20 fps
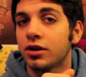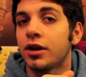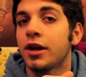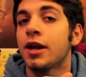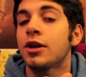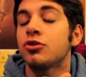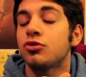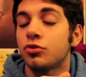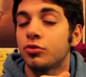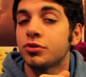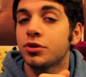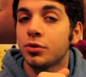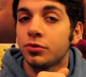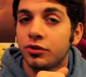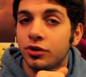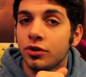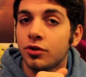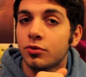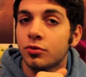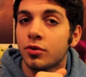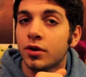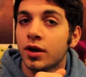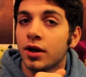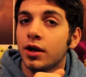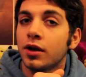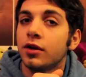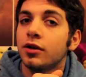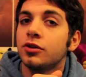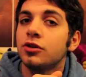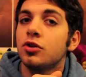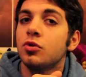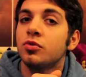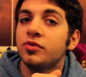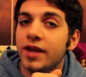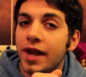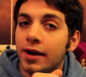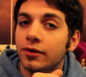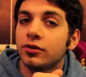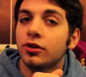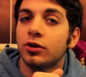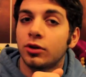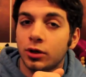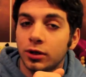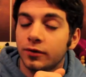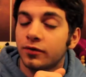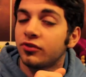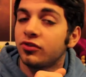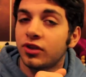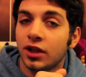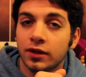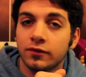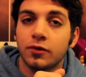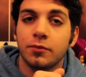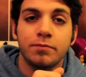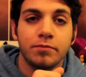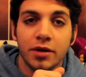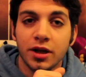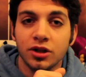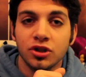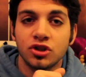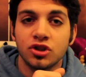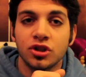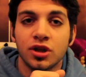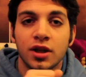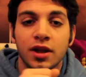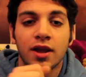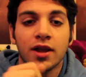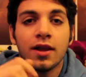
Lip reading: Andrew, you too. You down-to-earth son of a bitch.